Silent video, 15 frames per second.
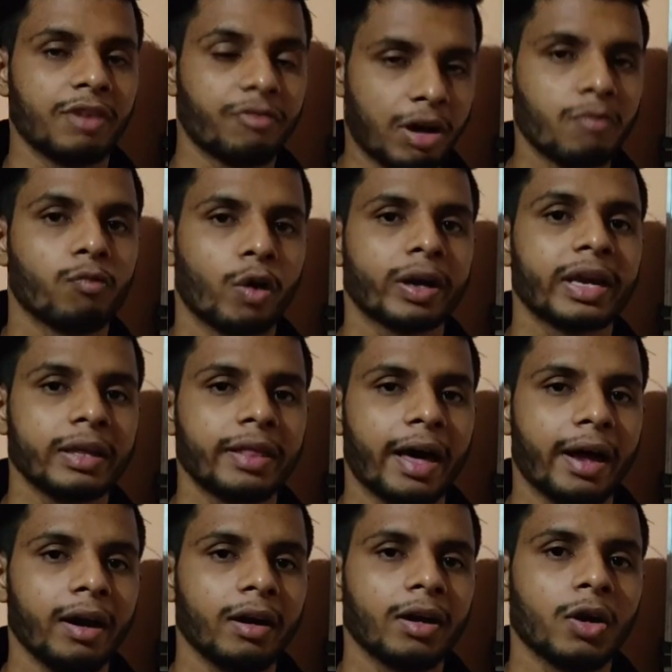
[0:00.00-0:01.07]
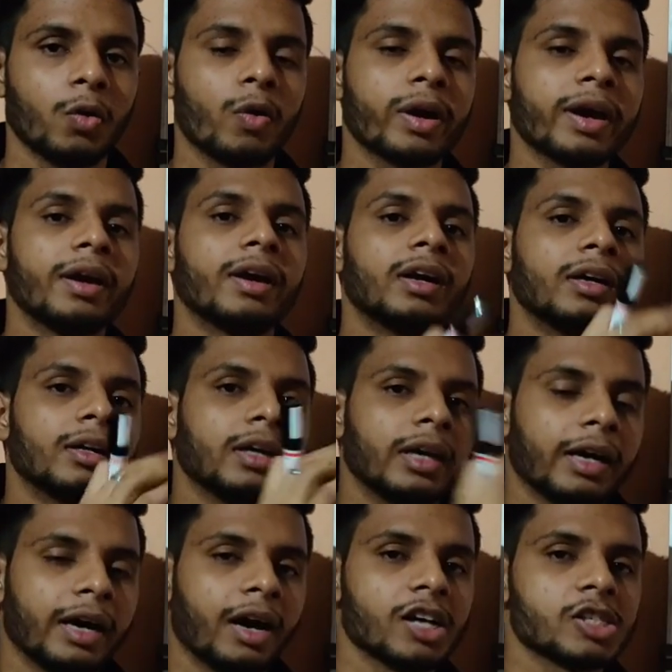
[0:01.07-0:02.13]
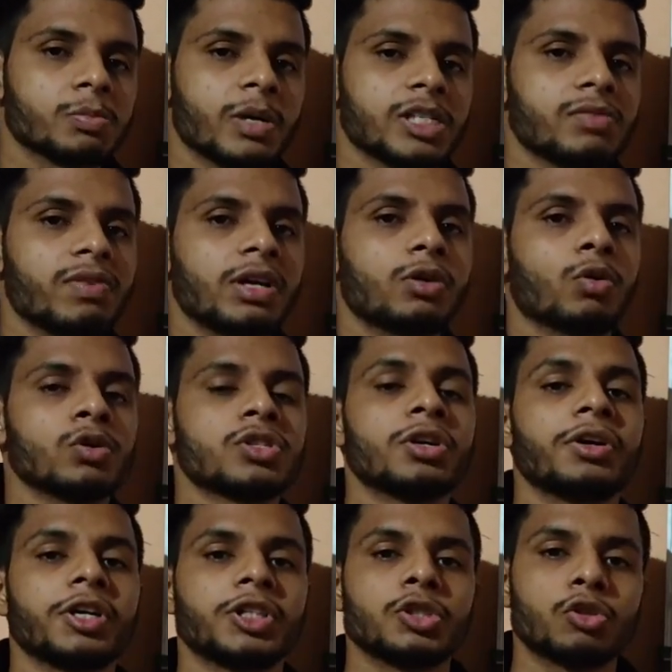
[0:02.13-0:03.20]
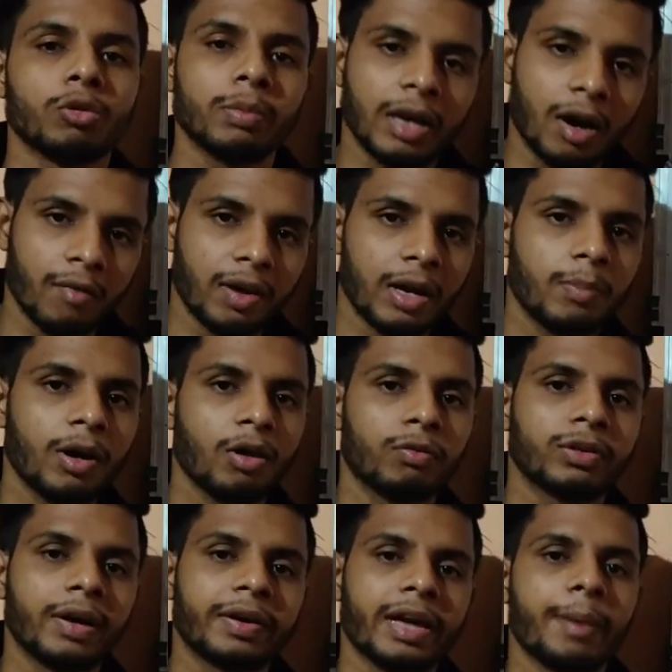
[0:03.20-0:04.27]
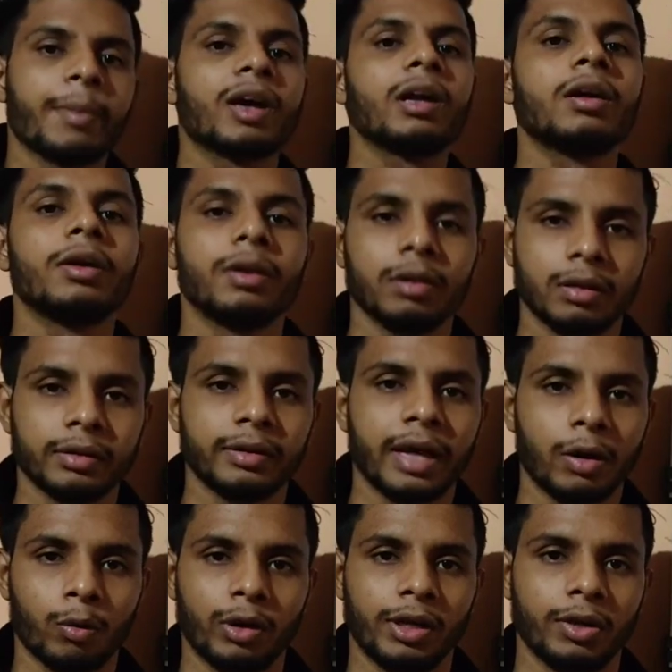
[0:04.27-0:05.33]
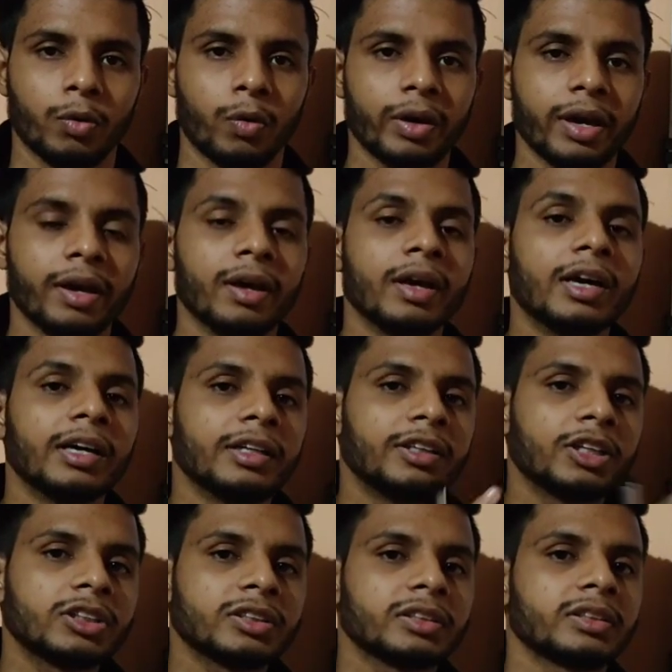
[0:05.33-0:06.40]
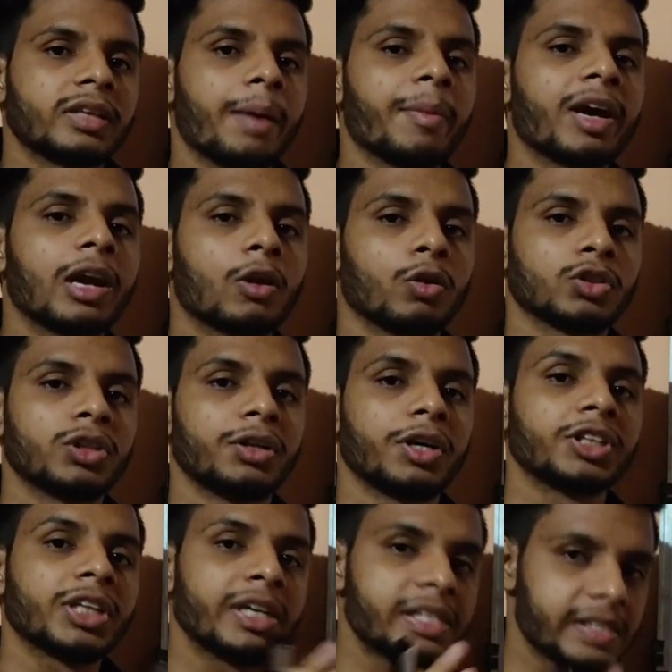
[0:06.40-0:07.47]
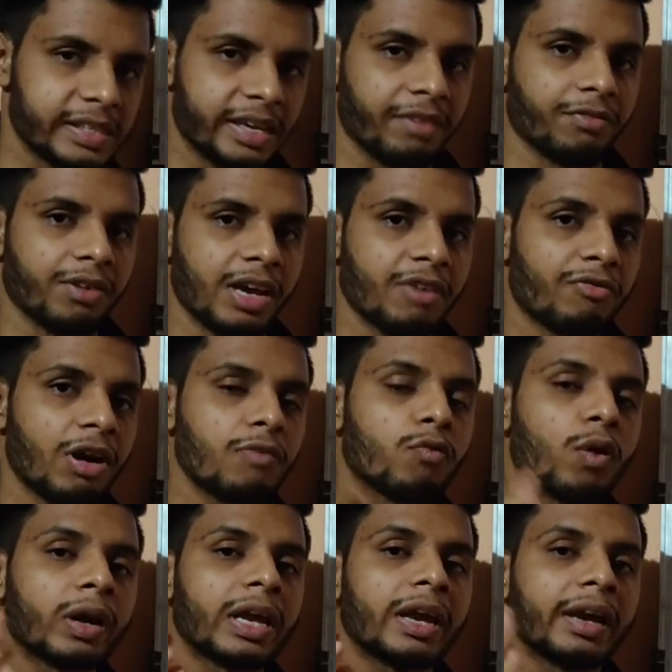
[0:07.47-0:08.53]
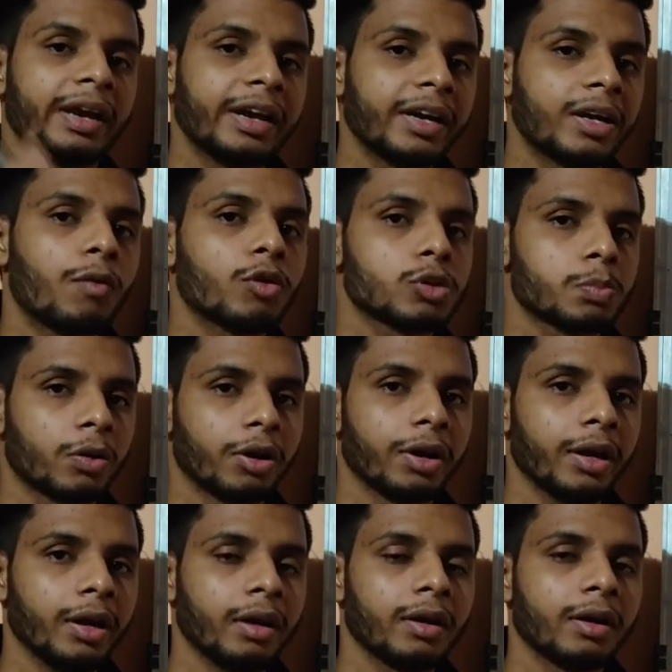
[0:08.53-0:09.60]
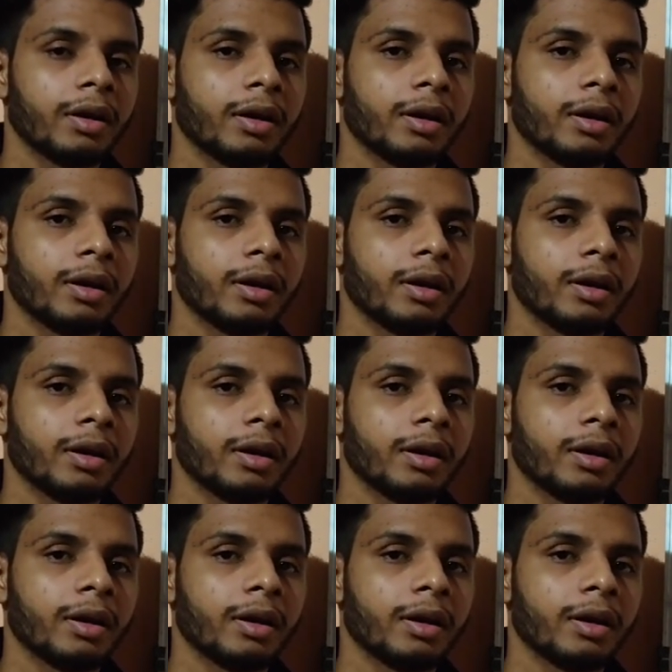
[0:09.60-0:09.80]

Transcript: If I'm working there, okay, a specified concentration should be available of that chemical there only. Okay, this chemical concentration is safe if I'm working 8 hours per day